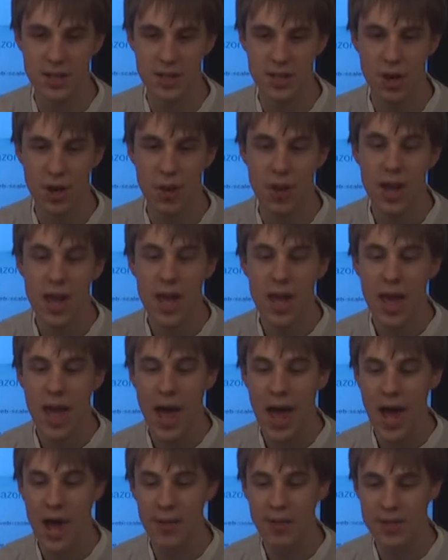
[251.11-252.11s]
So
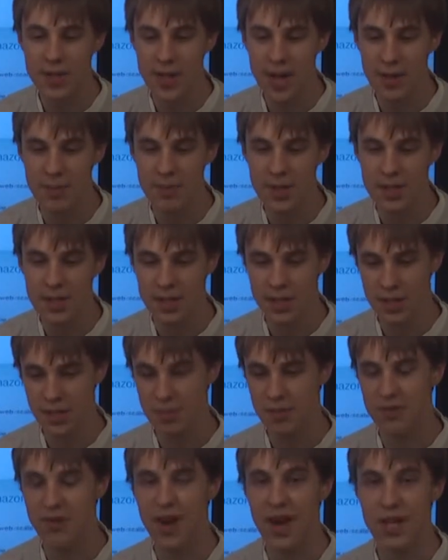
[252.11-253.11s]
Amazon basically
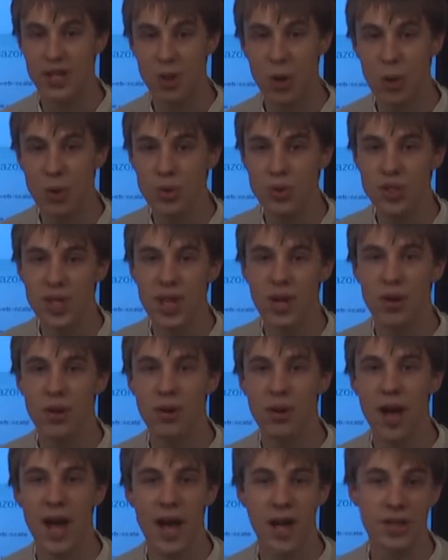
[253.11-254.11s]
provides
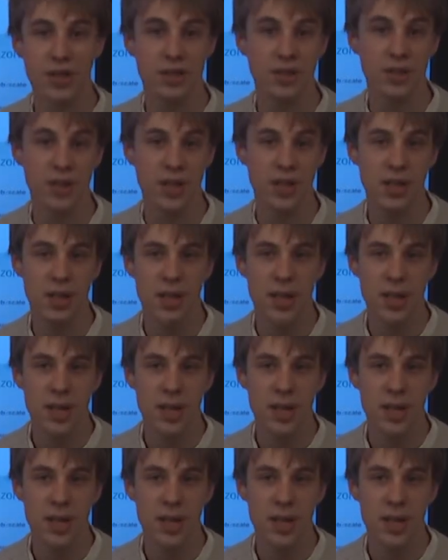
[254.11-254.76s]
wholesale. Actually,